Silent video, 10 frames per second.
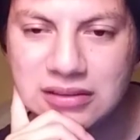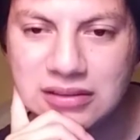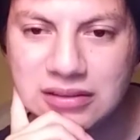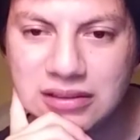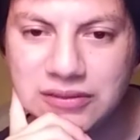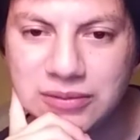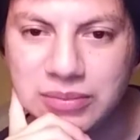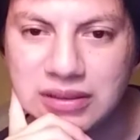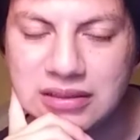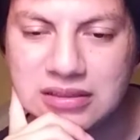in a different
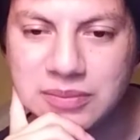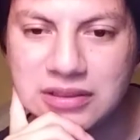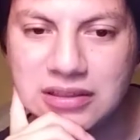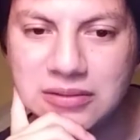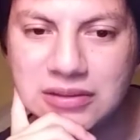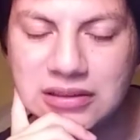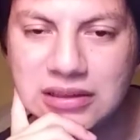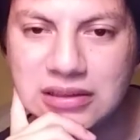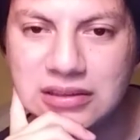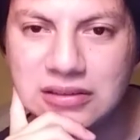place. But anyway,
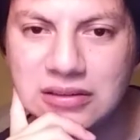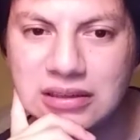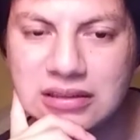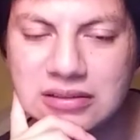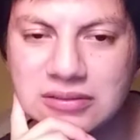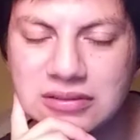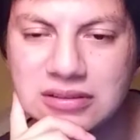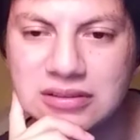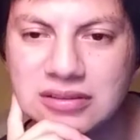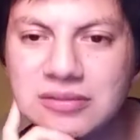yeah, I guess it was
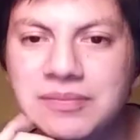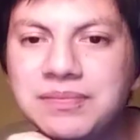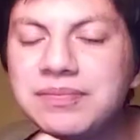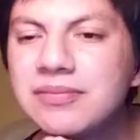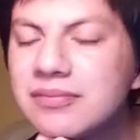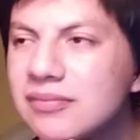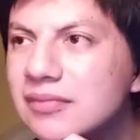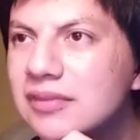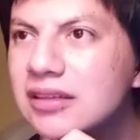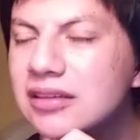just
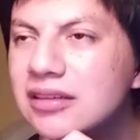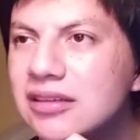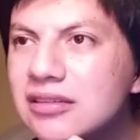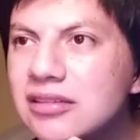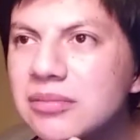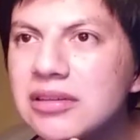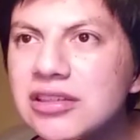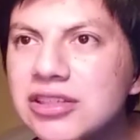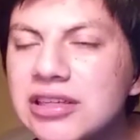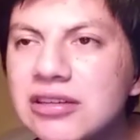something to
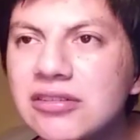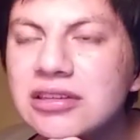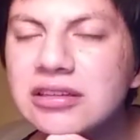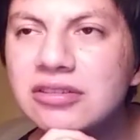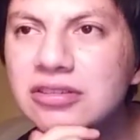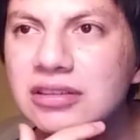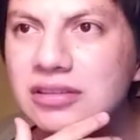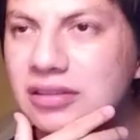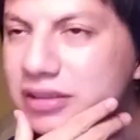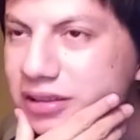share on the
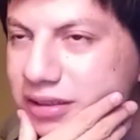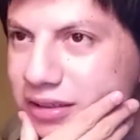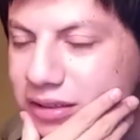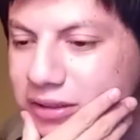internet. I think